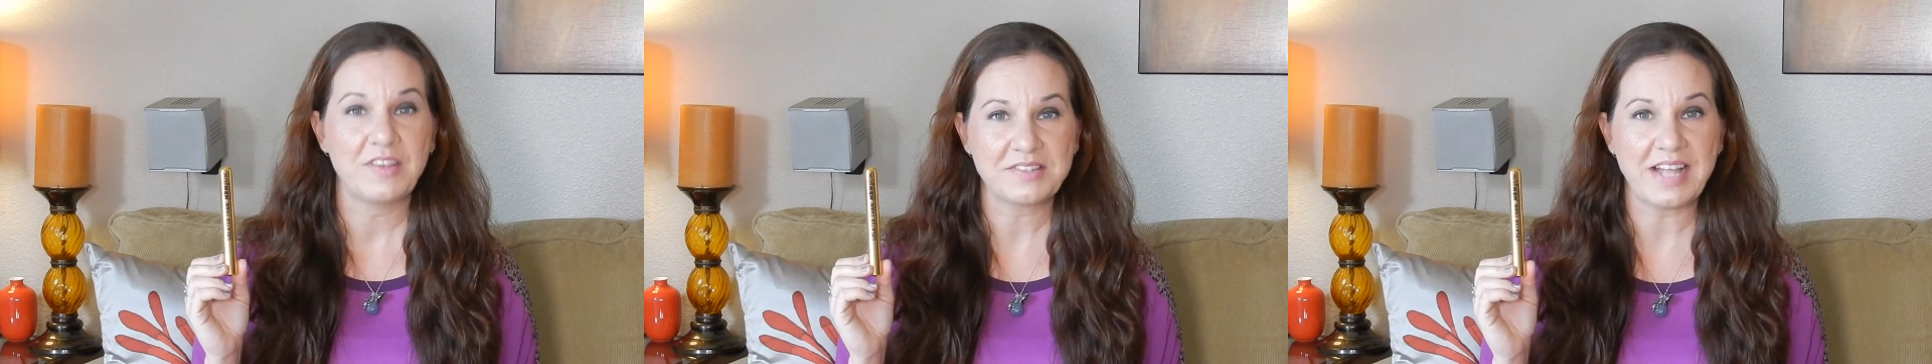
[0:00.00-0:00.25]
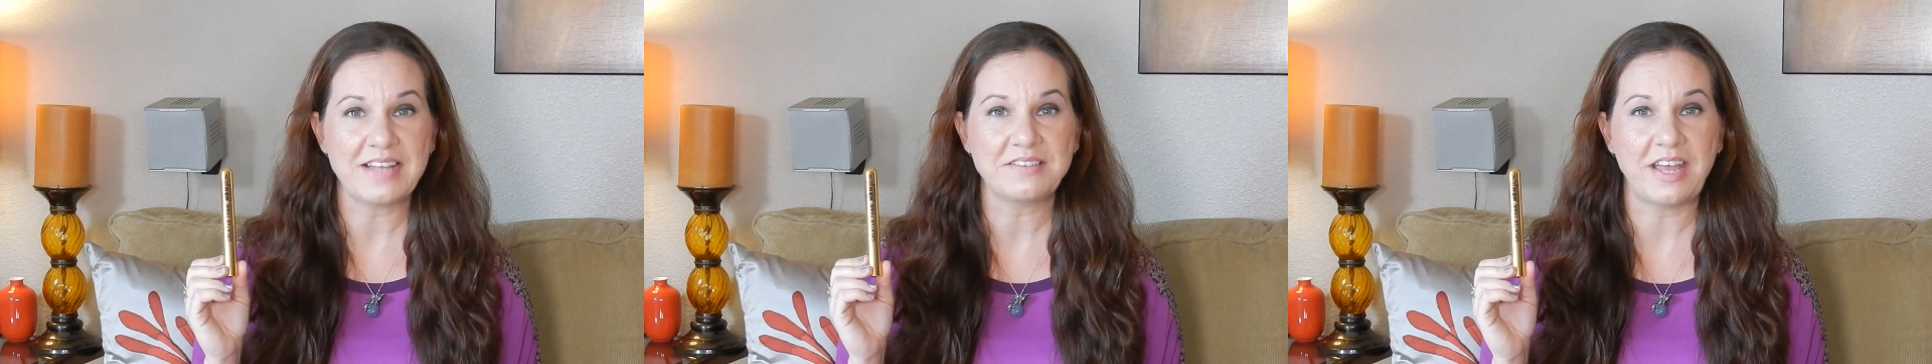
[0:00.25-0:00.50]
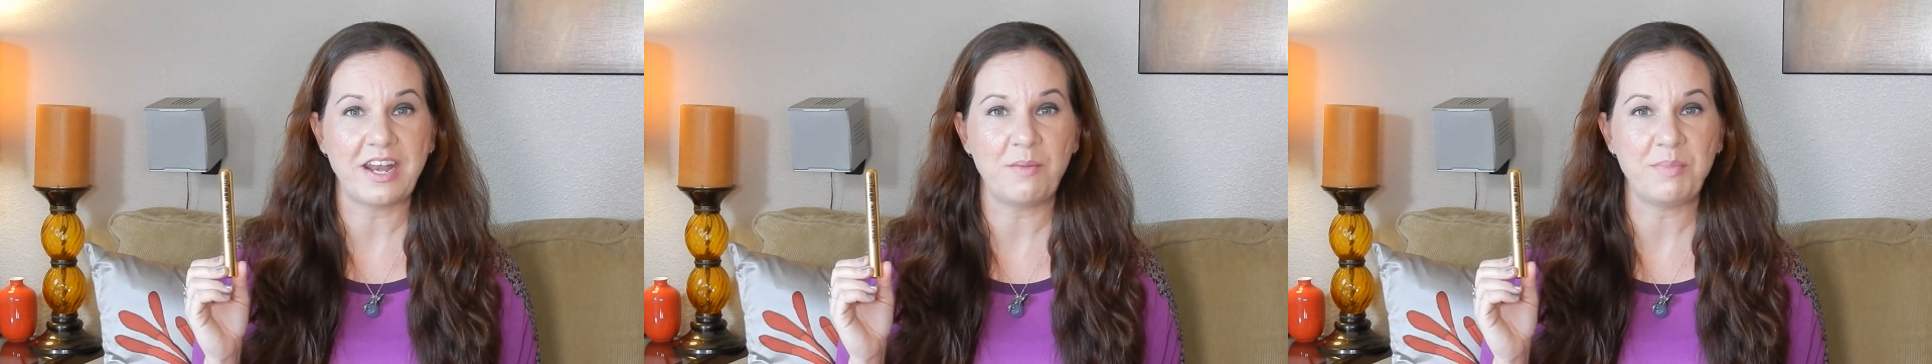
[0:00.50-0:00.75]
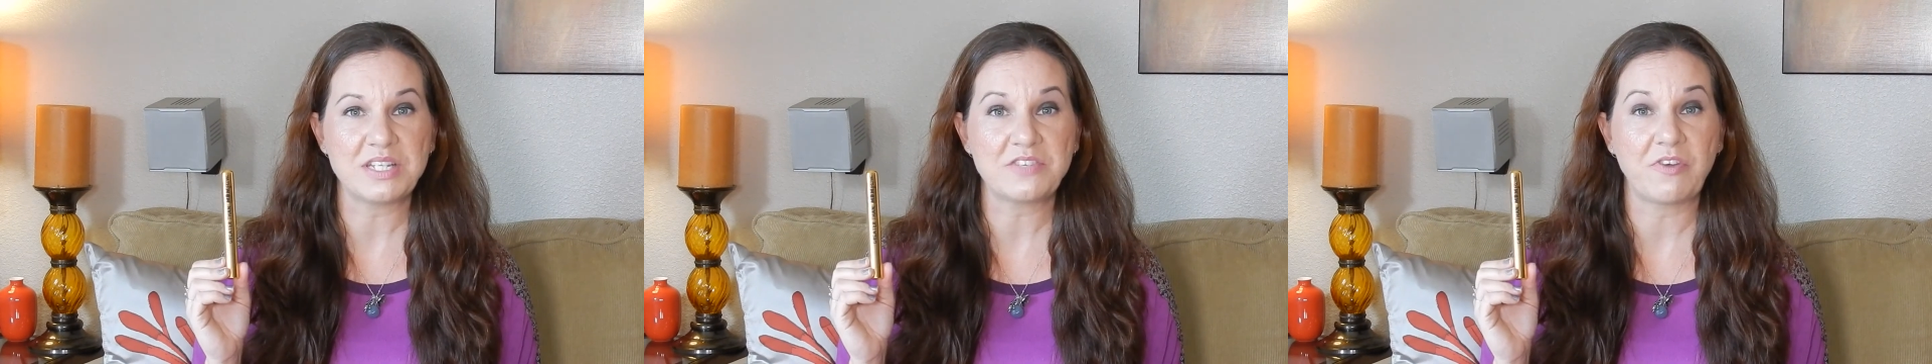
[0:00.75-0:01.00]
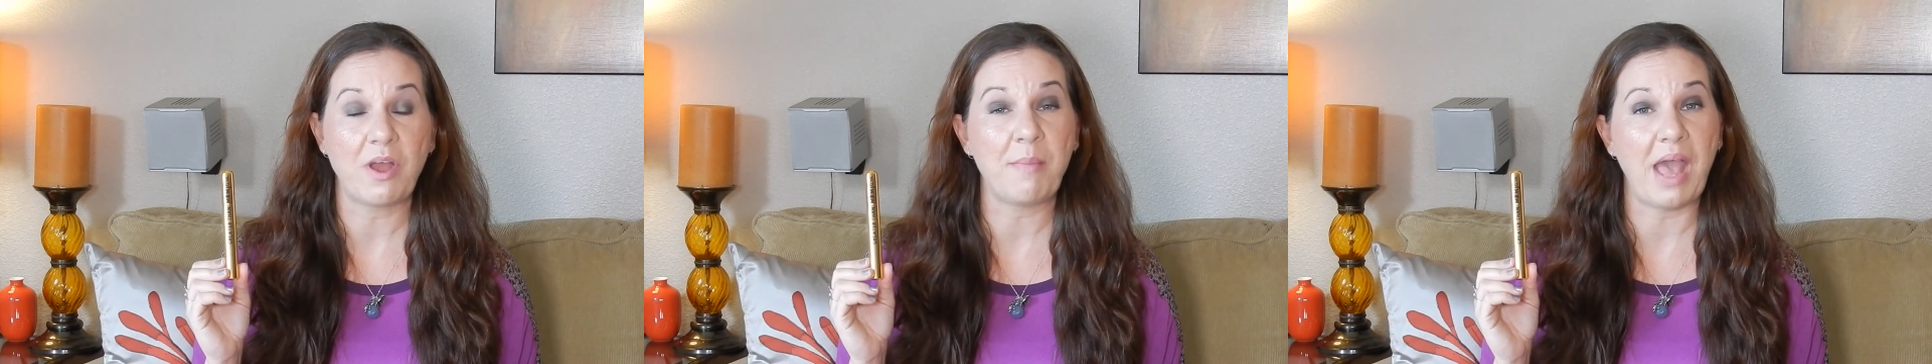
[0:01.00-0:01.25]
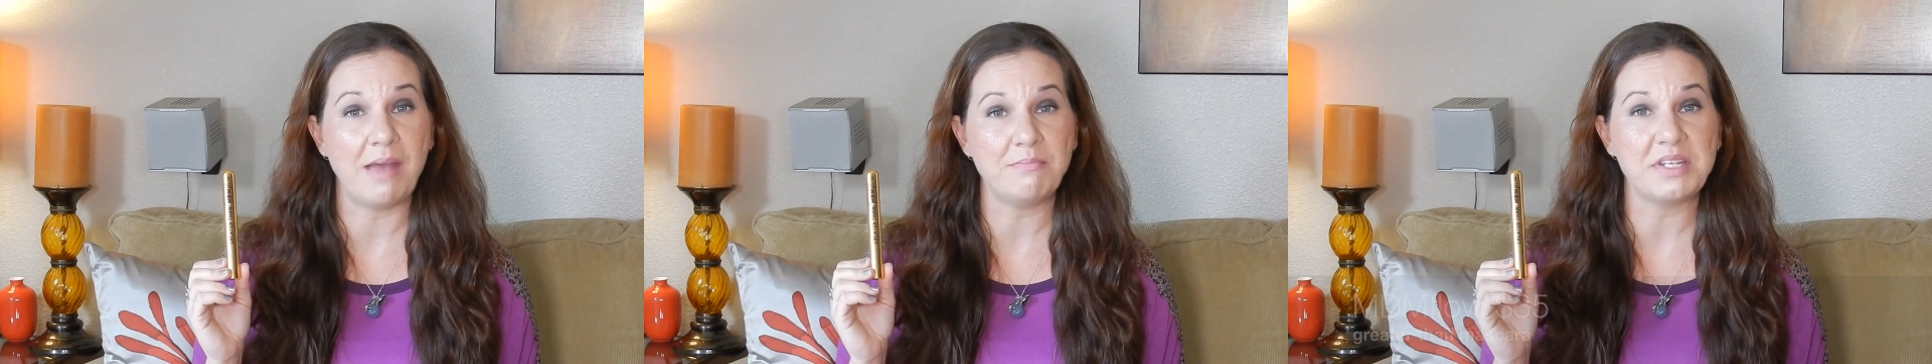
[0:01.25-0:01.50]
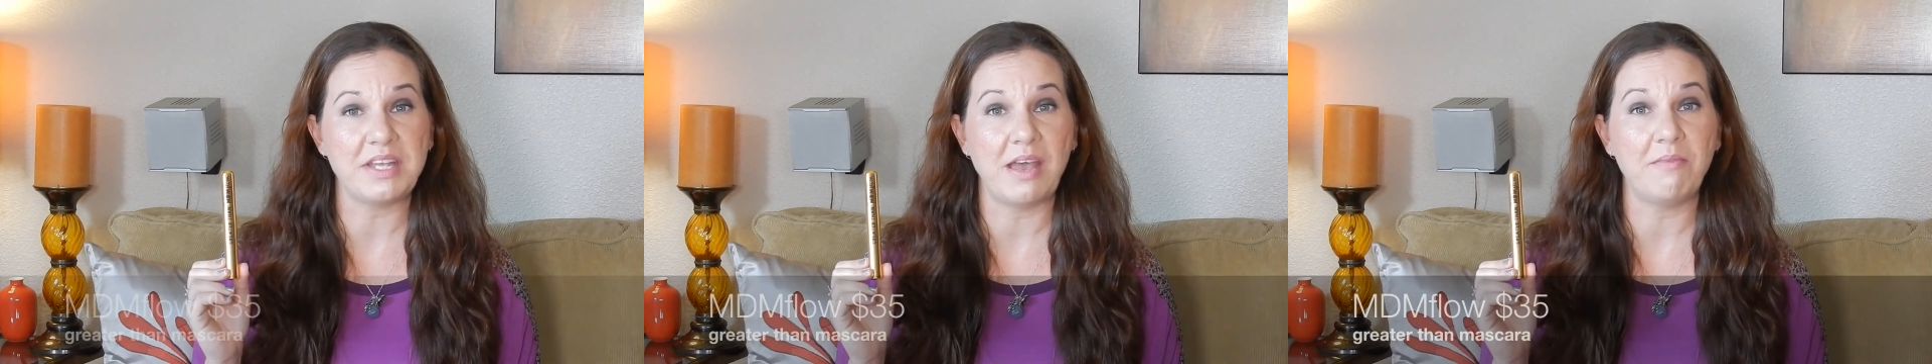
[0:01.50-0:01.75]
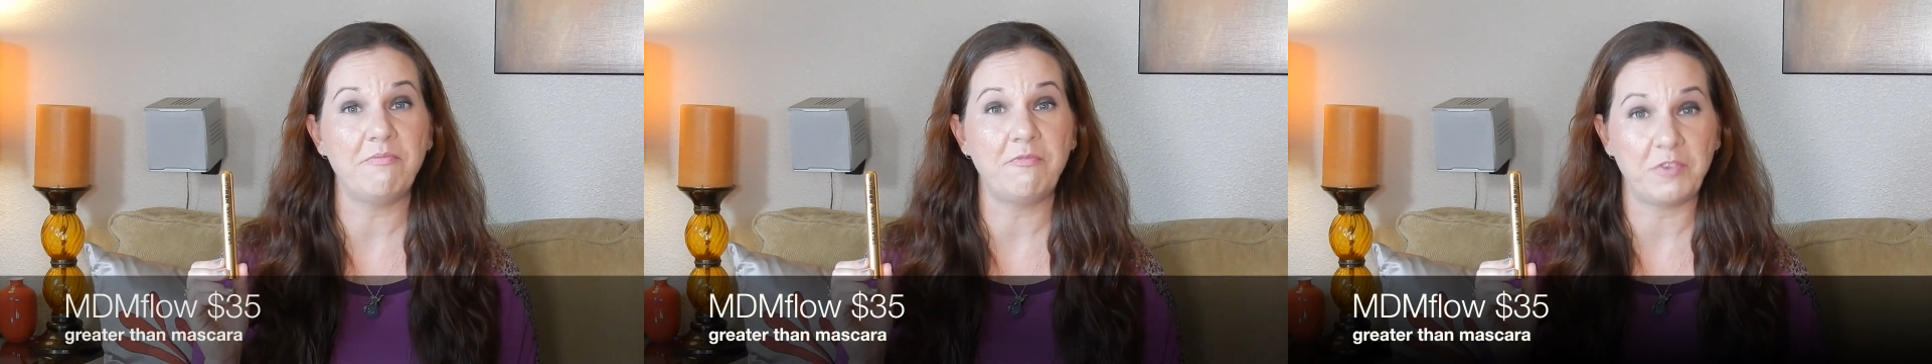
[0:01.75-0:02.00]
This last item is from M D
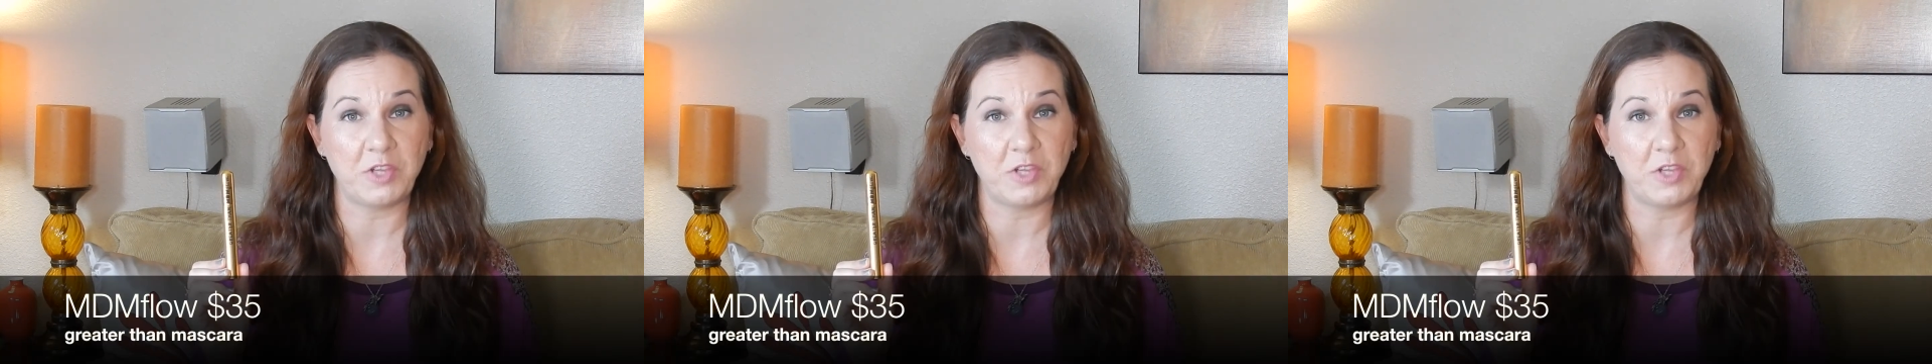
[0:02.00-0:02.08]
M